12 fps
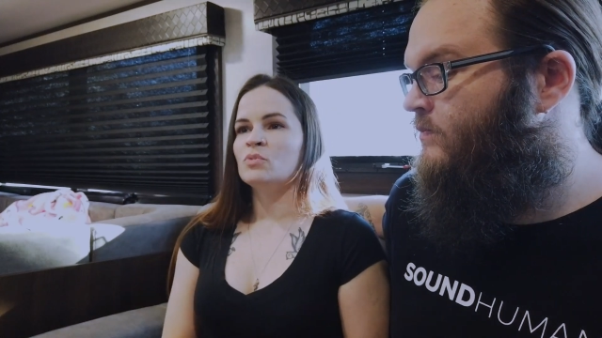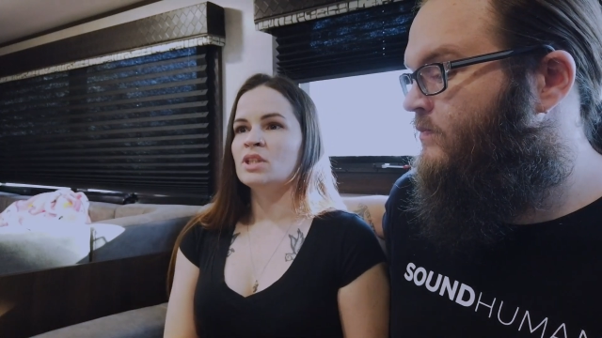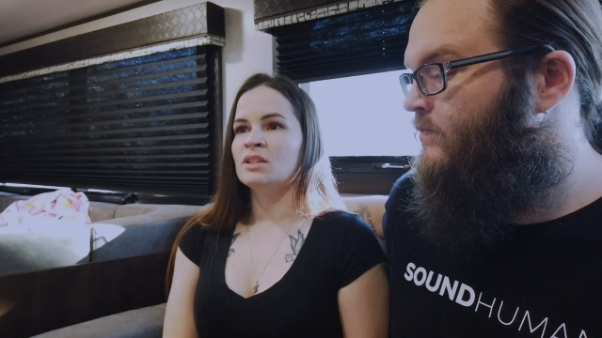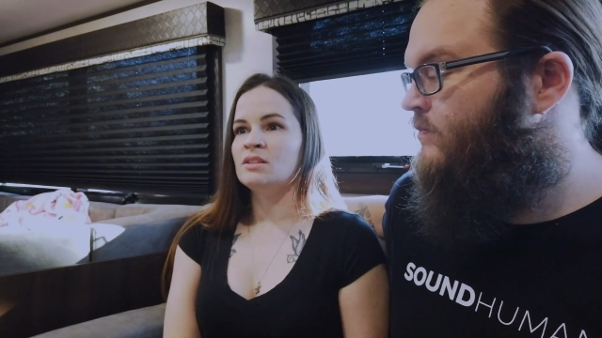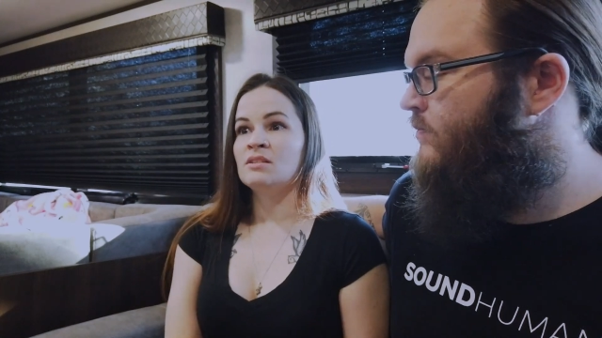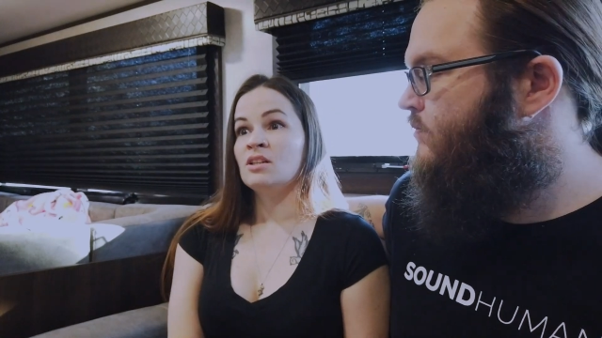
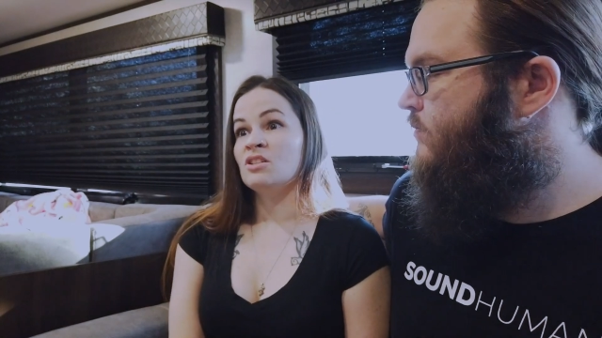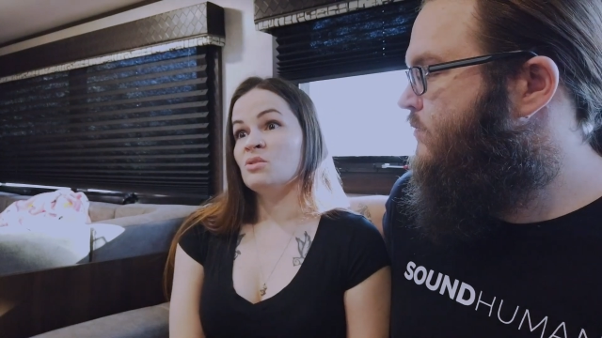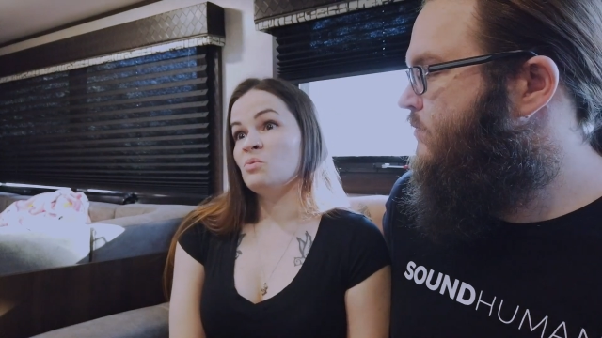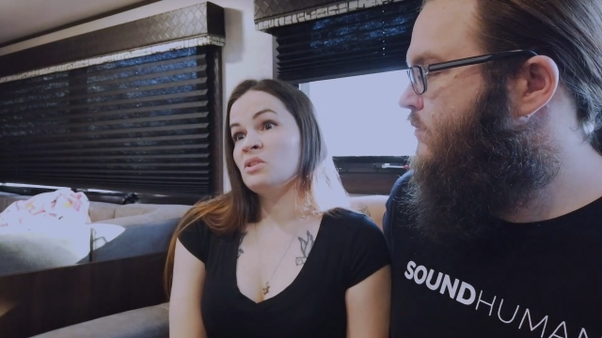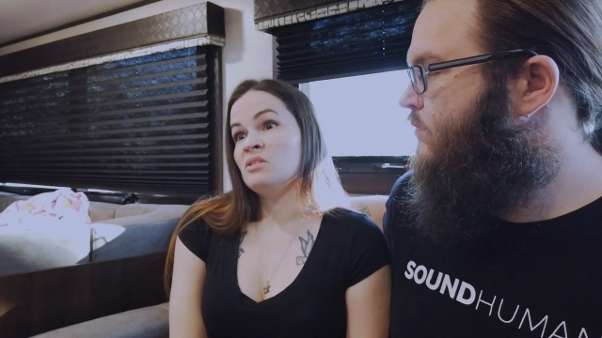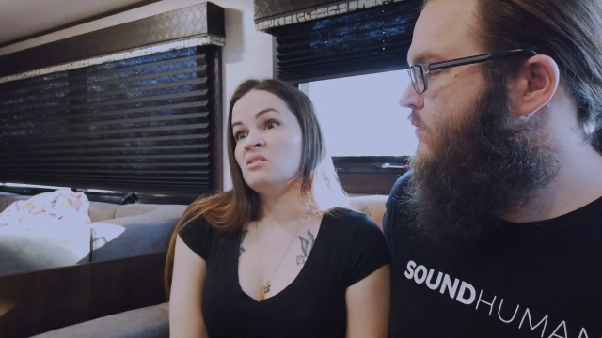Speaker 1: it, there just
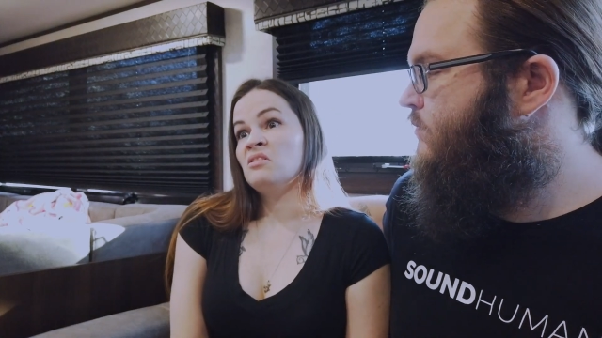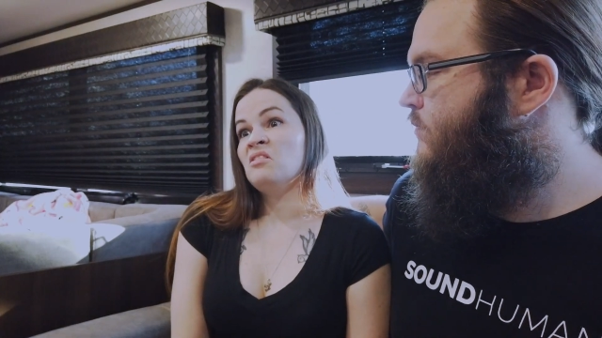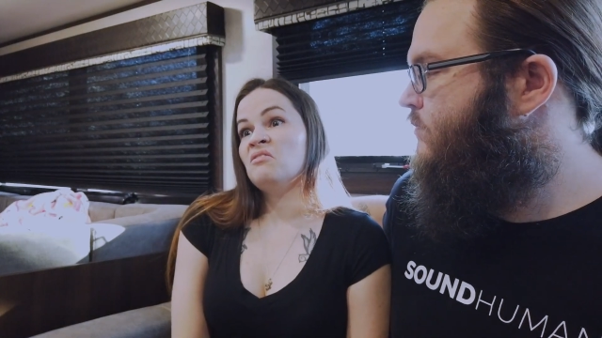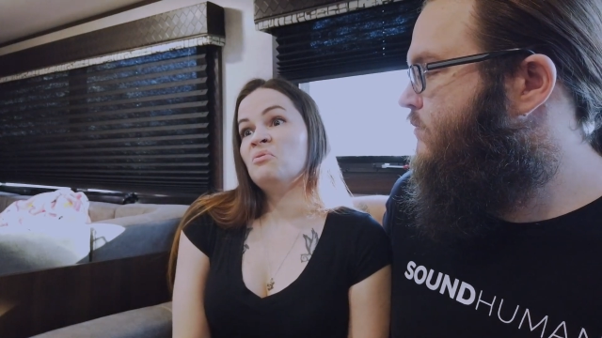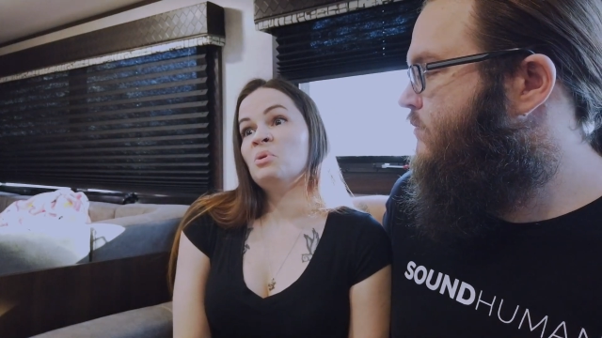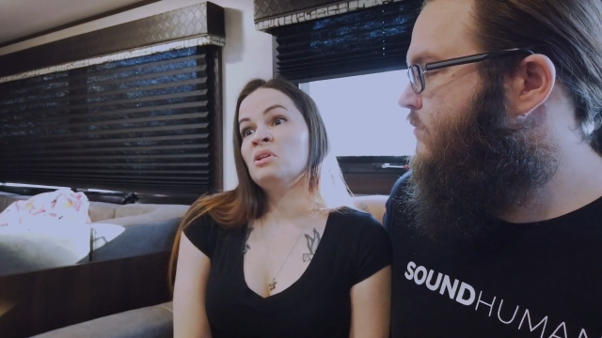wasn't
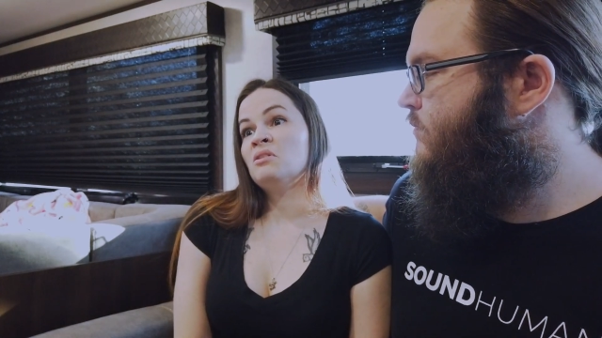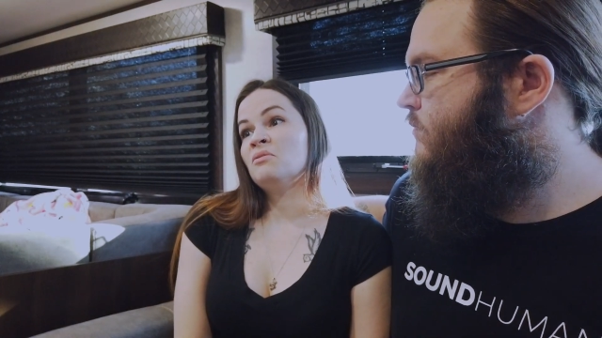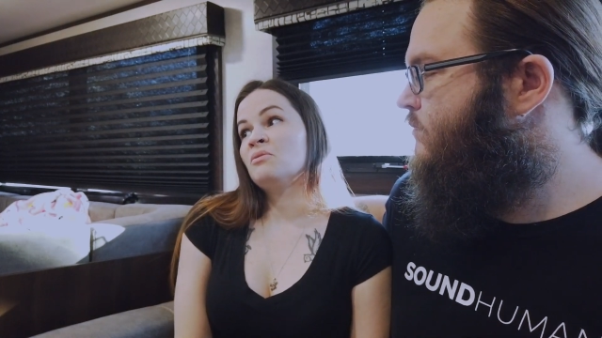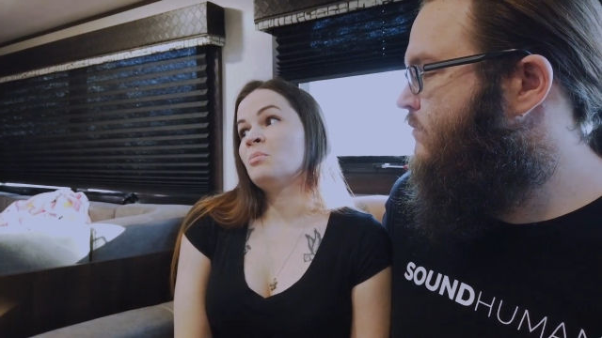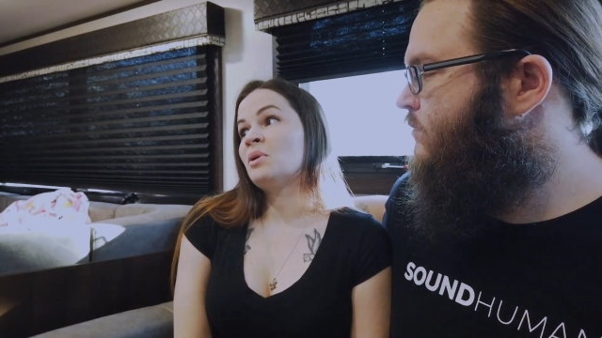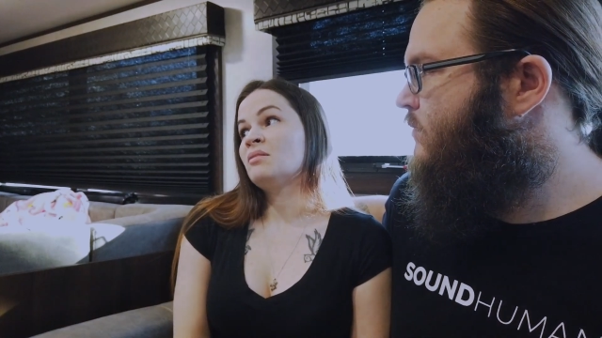enough window
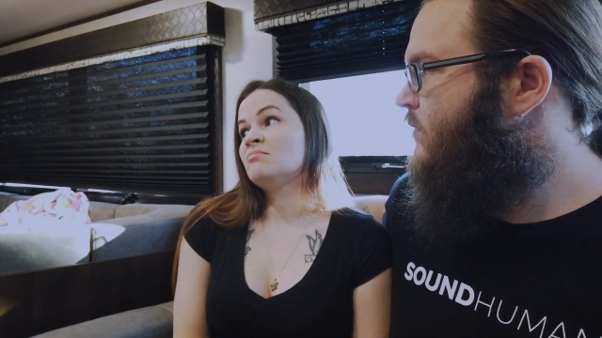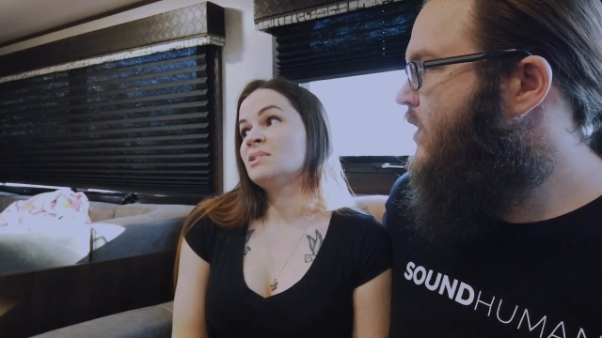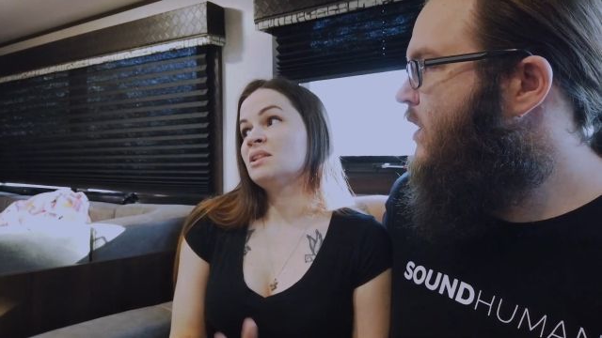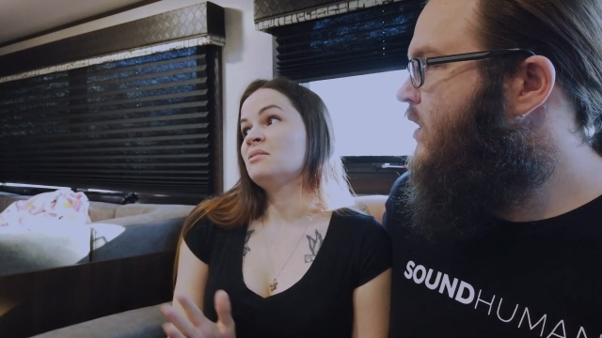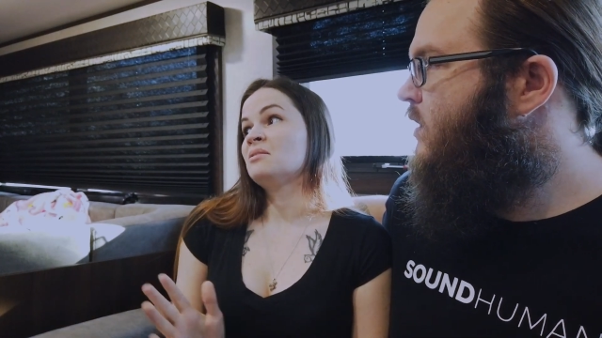for me. I